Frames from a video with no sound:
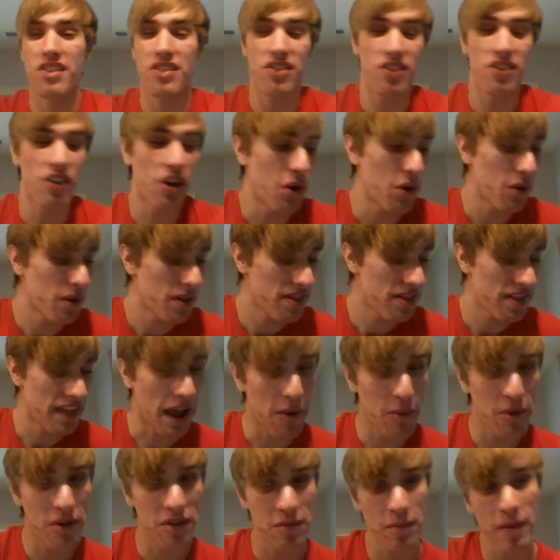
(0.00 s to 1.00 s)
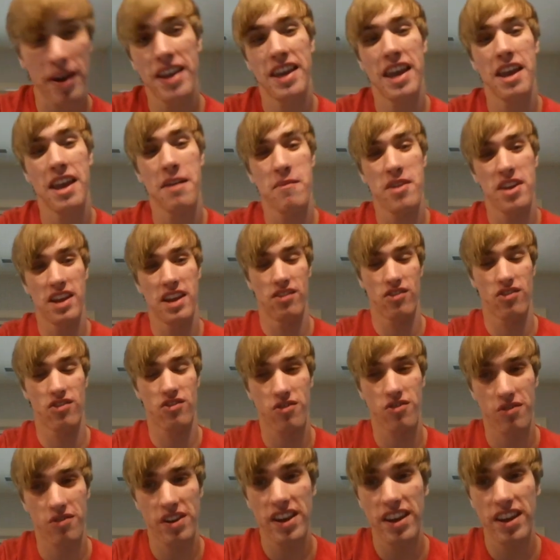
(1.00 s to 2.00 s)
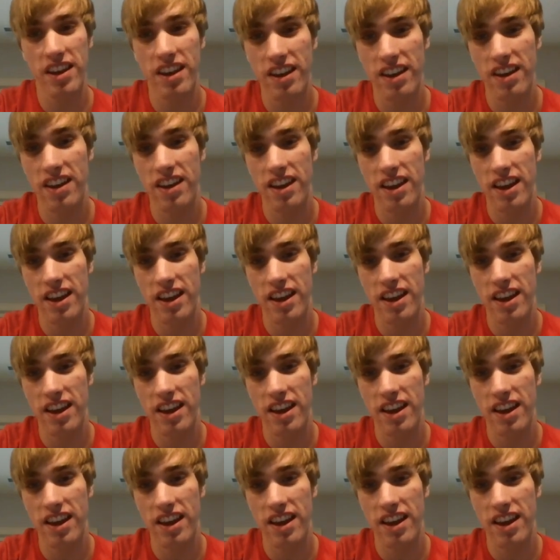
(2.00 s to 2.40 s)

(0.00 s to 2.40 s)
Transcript: so that was my game against Street.